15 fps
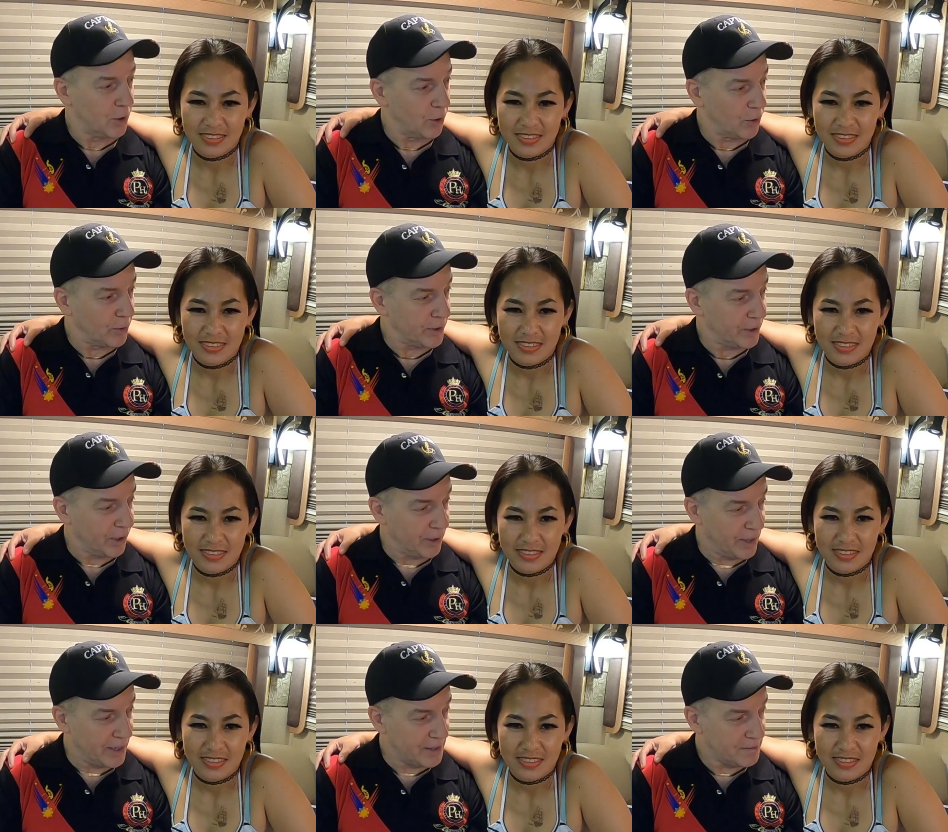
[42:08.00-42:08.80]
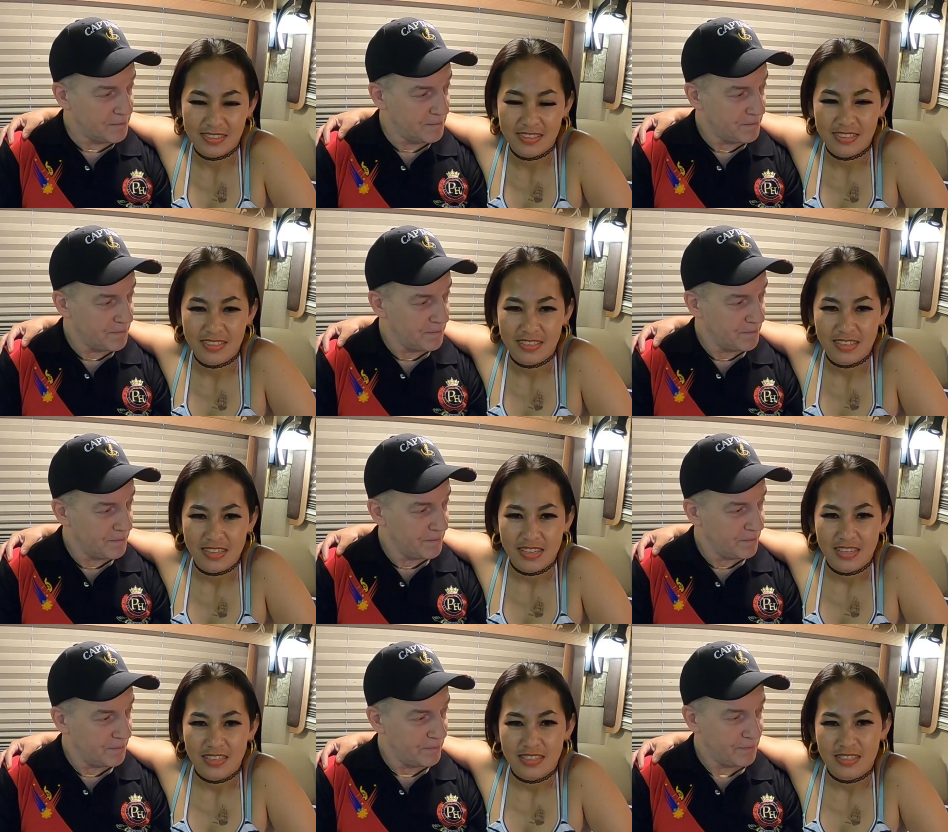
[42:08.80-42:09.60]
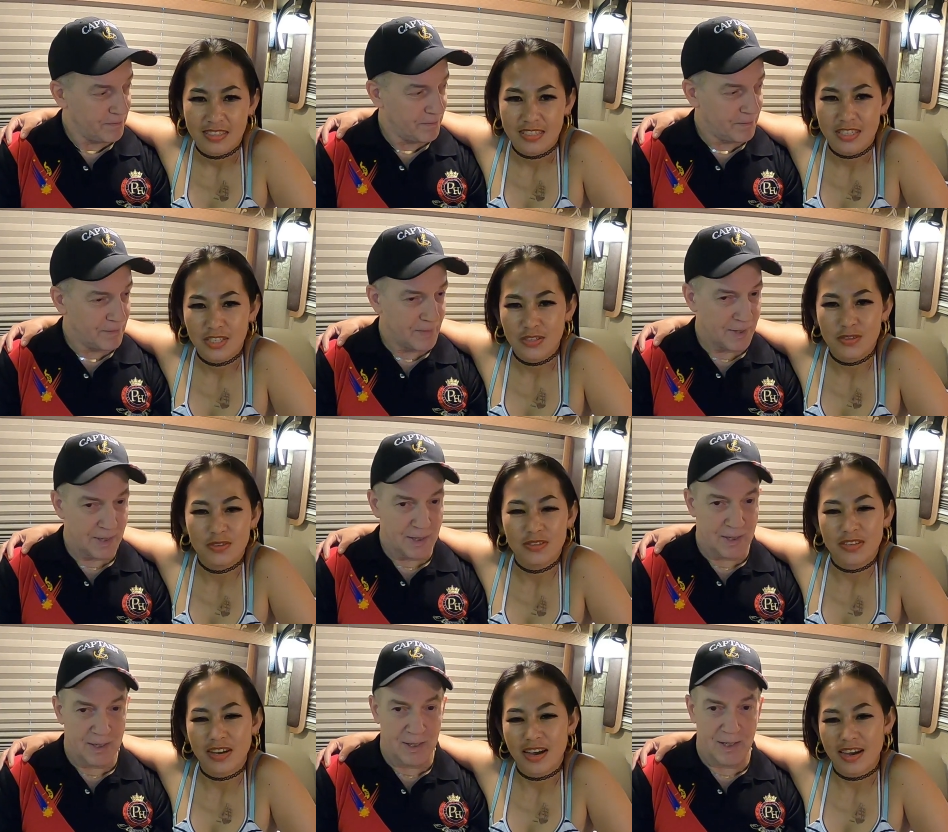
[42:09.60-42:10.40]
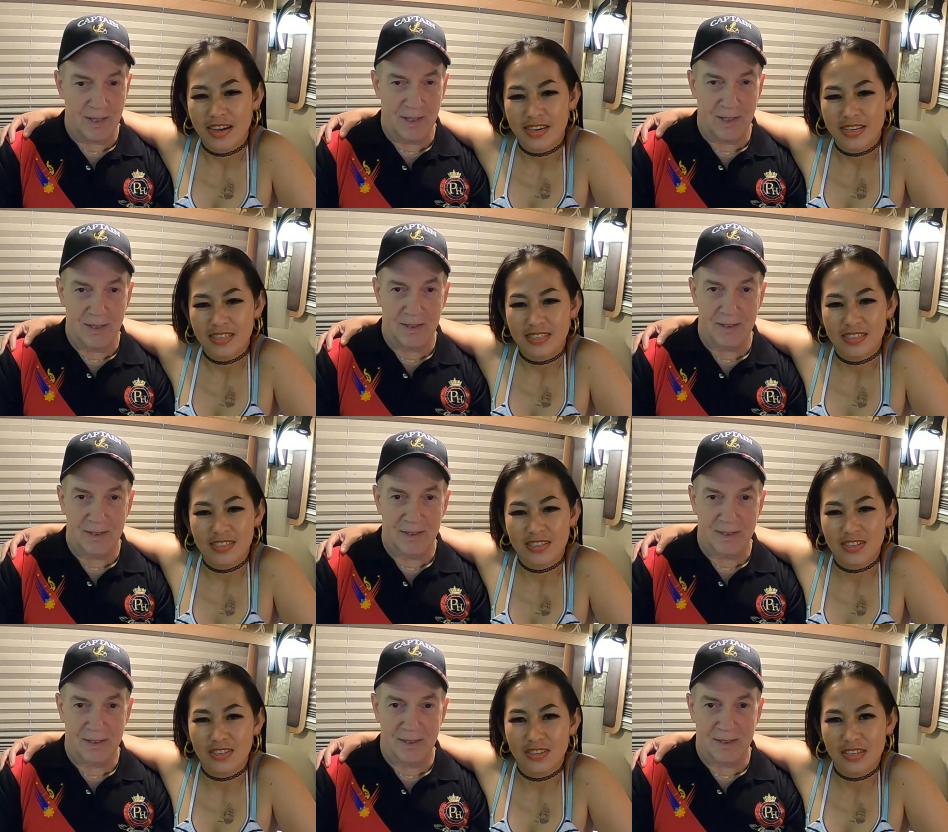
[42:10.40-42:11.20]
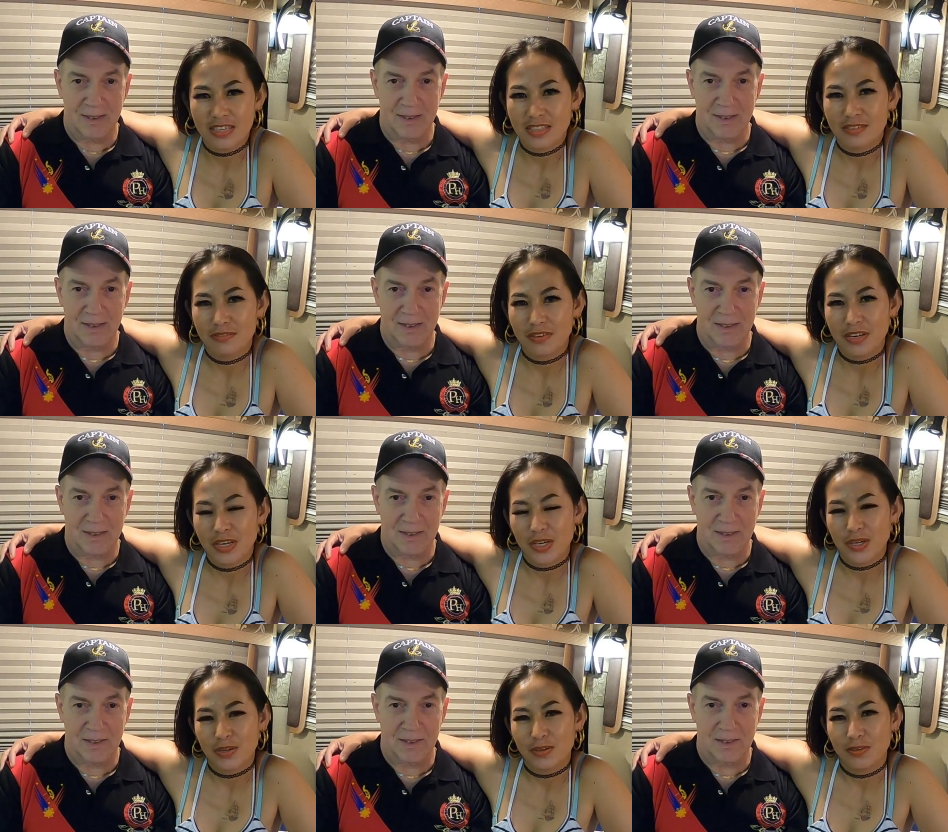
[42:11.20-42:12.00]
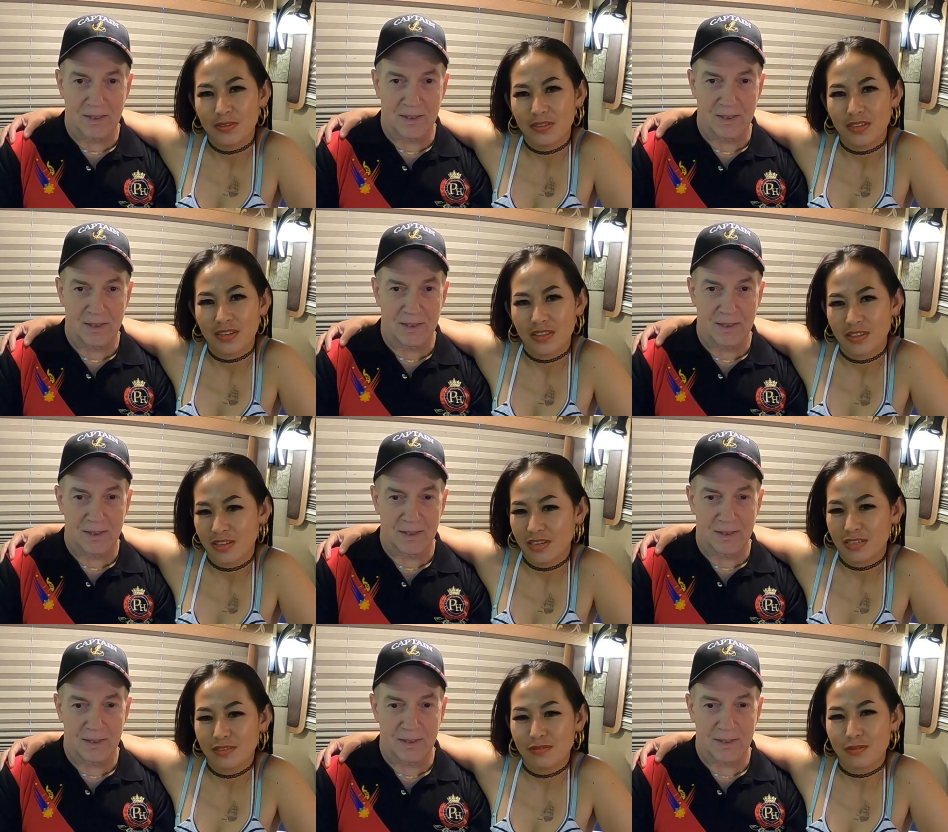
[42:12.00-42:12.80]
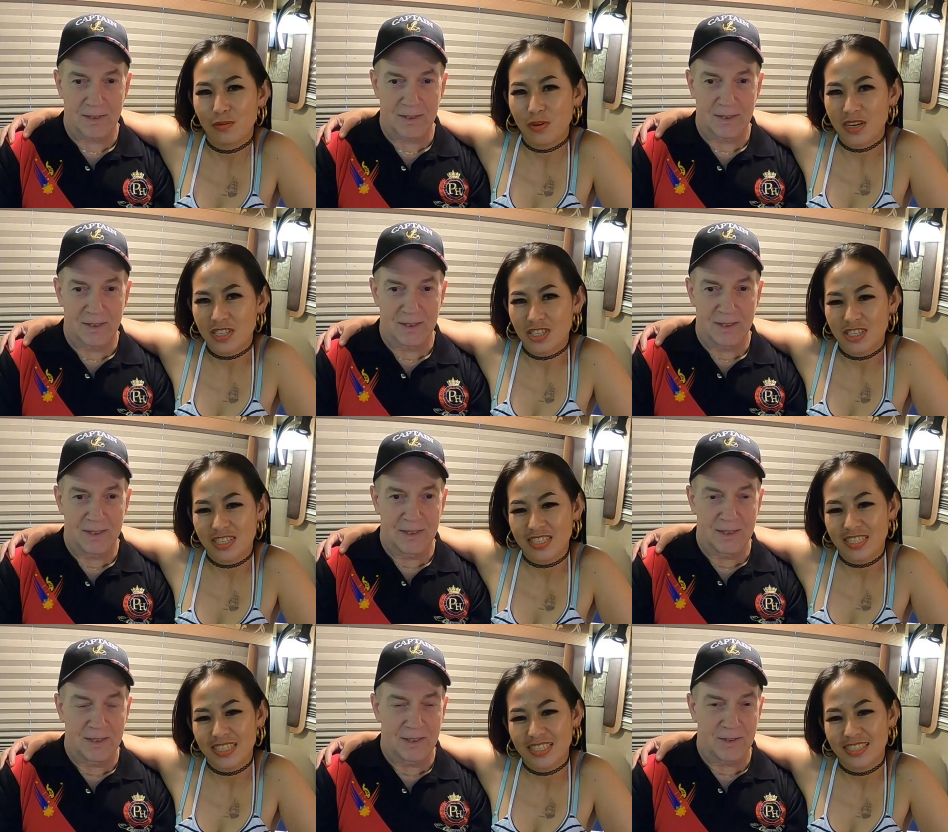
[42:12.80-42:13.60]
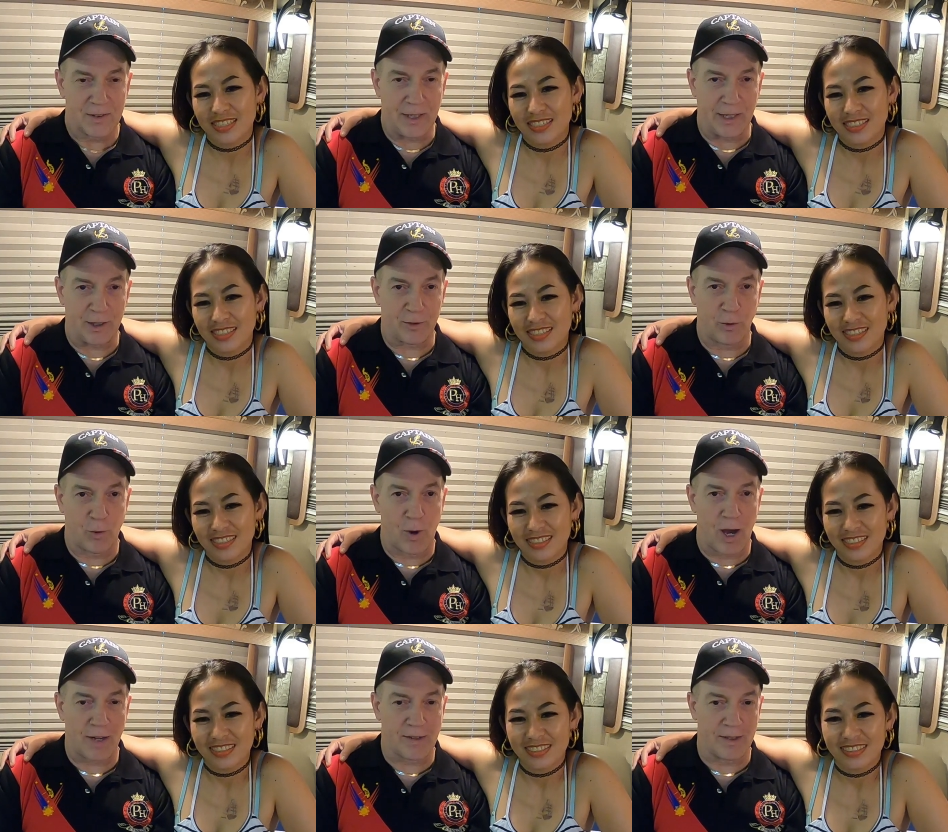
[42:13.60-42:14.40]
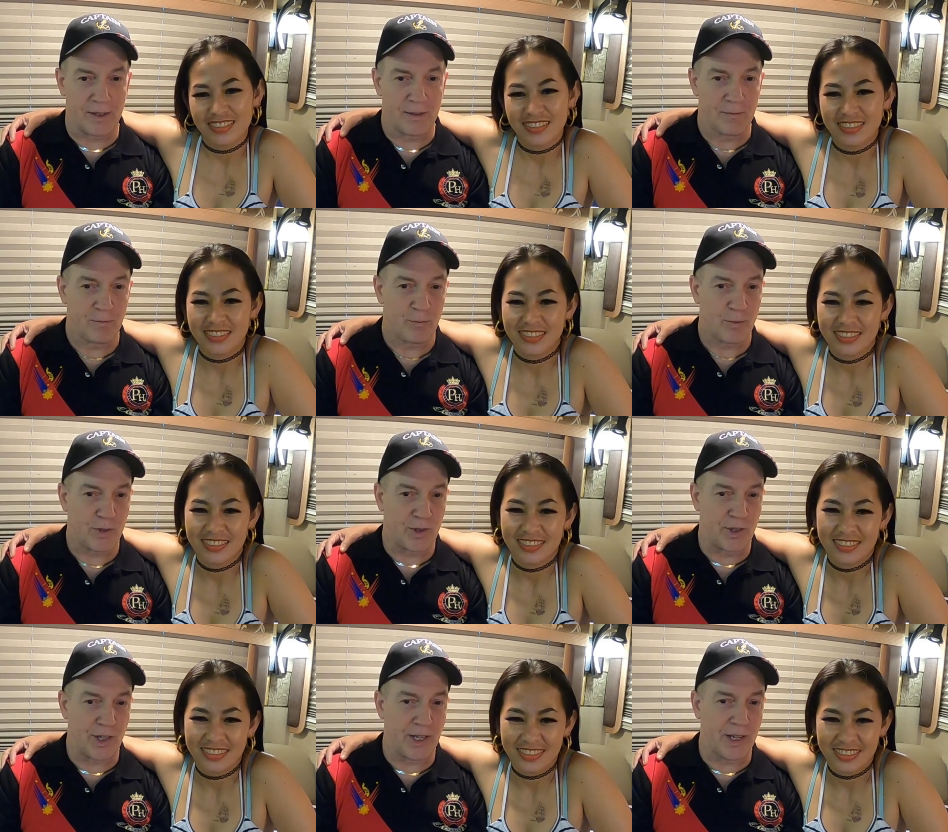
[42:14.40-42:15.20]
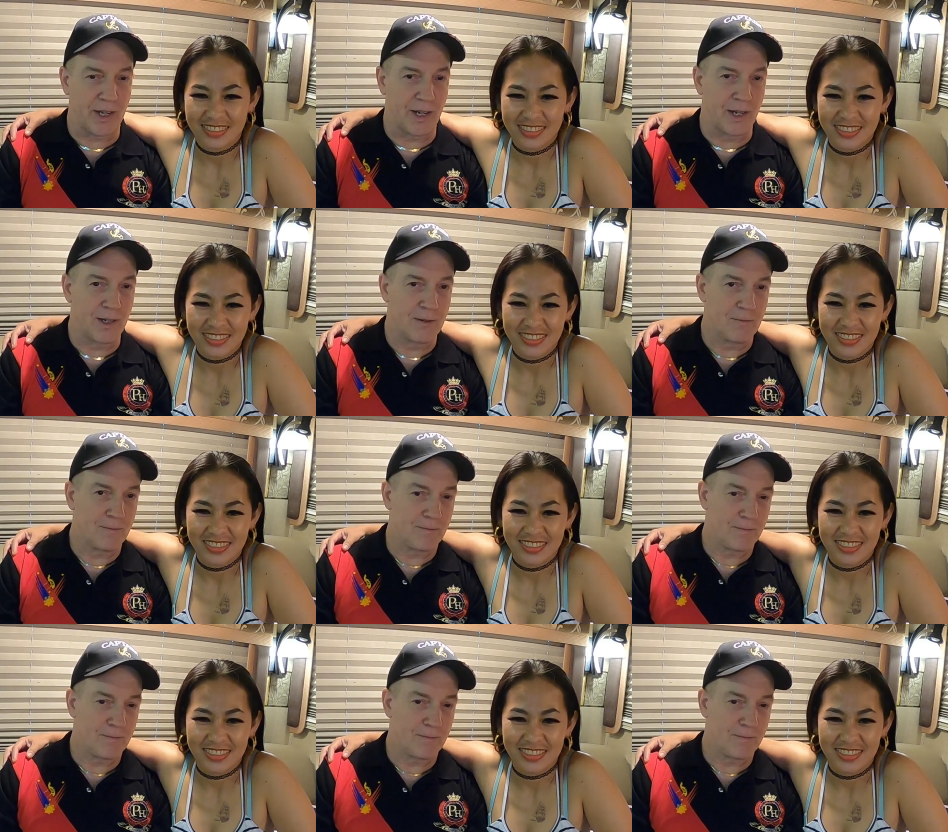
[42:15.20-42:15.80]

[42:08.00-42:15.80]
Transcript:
Speaker 1: So until then,
Speaker 2: stay tuned, guys. Till next video. Thanks for watching.
Speaker 1: Thanks for watching. See ya.